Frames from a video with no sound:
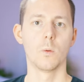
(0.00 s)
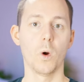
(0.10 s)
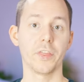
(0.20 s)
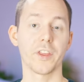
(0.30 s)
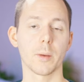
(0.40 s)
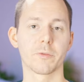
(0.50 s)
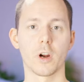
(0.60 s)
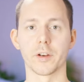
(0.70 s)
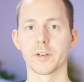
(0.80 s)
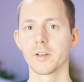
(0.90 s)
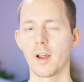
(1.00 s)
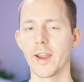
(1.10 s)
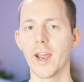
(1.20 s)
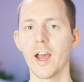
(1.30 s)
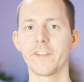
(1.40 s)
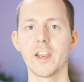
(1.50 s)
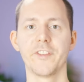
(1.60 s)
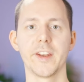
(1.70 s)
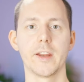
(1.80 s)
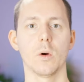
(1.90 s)
One thing up front, I have a
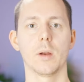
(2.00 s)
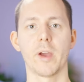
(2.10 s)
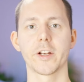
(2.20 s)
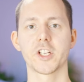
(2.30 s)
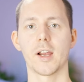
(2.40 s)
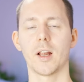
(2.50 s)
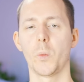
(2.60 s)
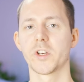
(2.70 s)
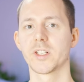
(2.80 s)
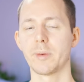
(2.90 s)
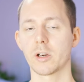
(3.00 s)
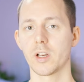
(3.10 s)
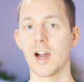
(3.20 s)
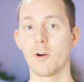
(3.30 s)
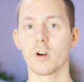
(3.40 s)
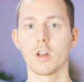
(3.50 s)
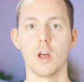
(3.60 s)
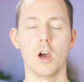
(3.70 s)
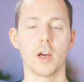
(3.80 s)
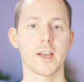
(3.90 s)
video on my channel which is about an hour
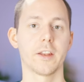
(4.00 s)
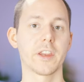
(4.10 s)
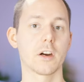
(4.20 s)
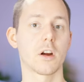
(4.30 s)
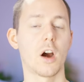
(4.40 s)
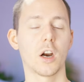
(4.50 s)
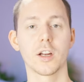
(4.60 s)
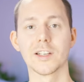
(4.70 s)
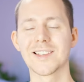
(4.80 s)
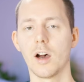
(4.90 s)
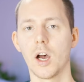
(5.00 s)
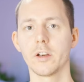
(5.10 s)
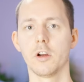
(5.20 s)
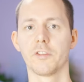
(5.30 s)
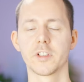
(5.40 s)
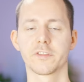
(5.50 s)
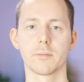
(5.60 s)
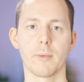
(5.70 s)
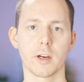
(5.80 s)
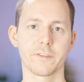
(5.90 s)
long and there are a ton of
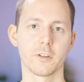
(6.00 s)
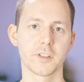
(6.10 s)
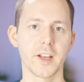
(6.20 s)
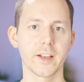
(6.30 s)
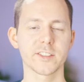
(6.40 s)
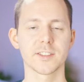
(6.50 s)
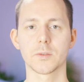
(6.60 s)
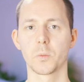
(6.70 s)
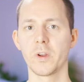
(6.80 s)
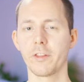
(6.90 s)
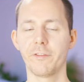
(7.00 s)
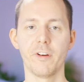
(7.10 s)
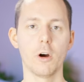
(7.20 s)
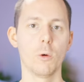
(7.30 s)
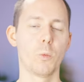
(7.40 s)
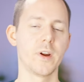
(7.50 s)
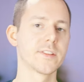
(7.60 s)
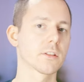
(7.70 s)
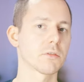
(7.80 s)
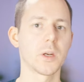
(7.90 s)
different microphone tests with foam
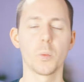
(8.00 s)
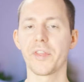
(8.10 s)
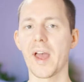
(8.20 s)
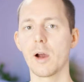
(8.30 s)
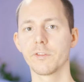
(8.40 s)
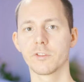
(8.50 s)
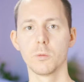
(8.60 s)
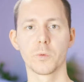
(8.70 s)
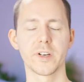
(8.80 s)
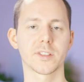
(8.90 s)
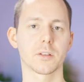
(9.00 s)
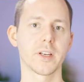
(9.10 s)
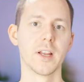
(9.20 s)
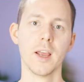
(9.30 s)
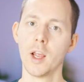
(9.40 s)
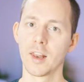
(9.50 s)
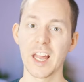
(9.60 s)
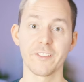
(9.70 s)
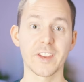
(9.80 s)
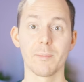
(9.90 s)
windscreen, without foam windscreen,
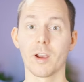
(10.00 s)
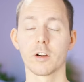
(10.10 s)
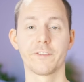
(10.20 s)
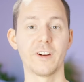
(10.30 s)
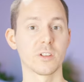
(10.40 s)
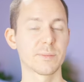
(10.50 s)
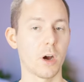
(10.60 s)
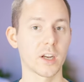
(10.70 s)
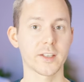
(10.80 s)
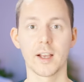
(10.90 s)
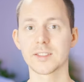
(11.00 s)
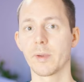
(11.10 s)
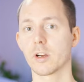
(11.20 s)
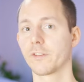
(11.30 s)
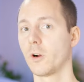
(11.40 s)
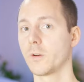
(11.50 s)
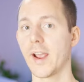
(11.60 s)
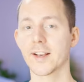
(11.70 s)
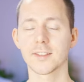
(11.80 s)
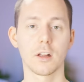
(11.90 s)
Lavier microphones, podcast microphone,
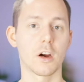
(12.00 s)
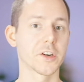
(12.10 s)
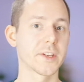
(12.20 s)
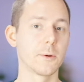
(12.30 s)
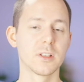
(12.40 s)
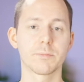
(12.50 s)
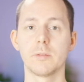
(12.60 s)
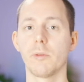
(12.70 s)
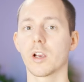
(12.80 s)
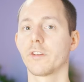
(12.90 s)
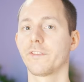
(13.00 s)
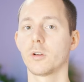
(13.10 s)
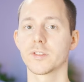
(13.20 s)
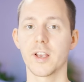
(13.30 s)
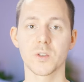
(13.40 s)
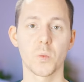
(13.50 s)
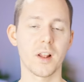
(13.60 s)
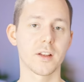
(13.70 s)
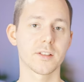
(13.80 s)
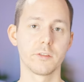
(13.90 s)
XLR USB microphones, as
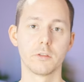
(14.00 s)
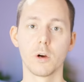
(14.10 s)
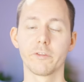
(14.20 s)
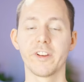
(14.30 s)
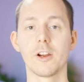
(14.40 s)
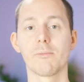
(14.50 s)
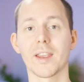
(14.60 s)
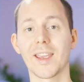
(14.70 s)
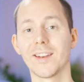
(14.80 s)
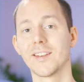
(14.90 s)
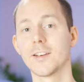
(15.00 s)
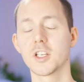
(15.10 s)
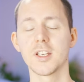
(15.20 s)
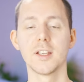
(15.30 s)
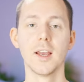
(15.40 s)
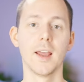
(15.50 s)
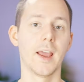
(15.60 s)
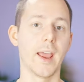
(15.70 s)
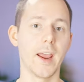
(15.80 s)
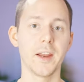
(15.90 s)
well as the Rode VideoMic NTG
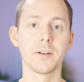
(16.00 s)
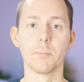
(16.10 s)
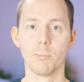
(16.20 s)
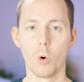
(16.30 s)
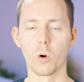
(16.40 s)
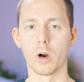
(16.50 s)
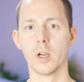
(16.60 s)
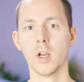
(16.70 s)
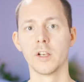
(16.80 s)
and more.